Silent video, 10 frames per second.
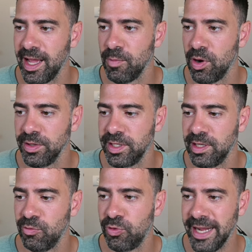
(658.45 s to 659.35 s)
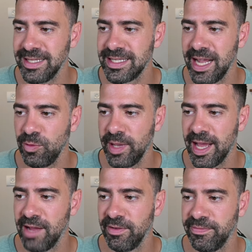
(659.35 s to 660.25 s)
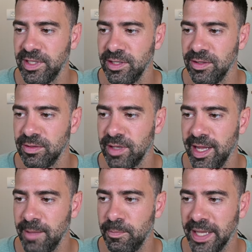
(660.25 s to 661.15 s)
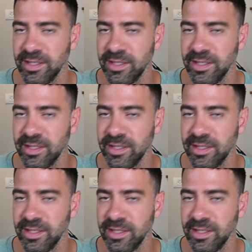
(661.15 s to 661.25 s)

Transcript: On the right side, we have a few buttons